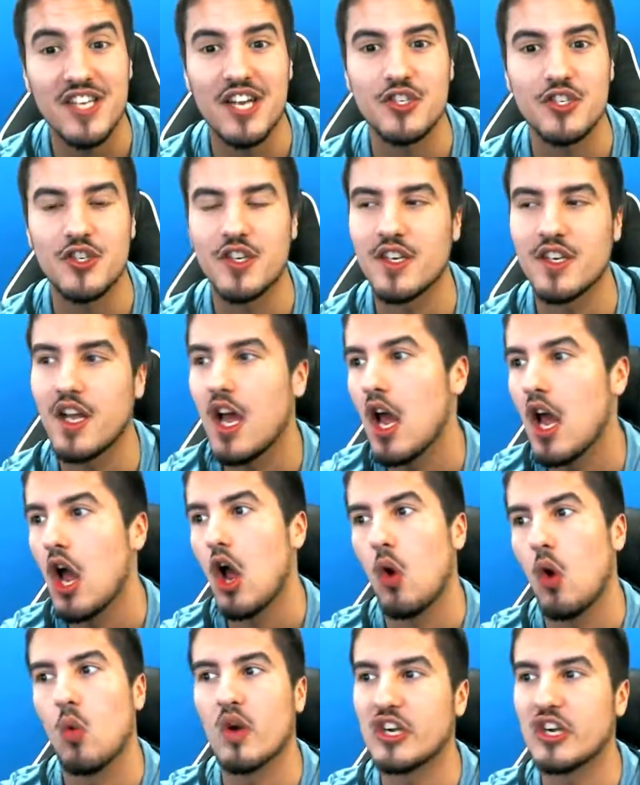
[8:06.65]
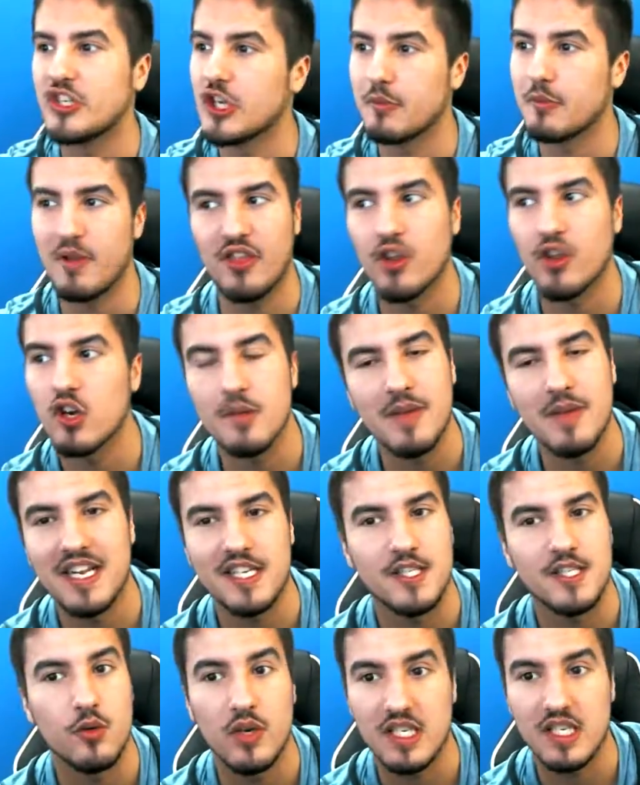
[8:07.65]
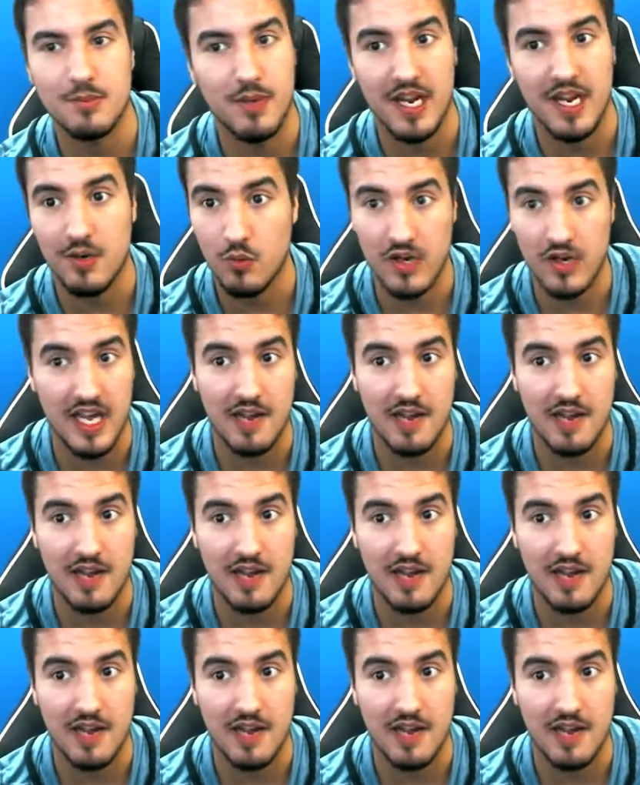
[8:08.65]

session where it took me 30 minutes to explain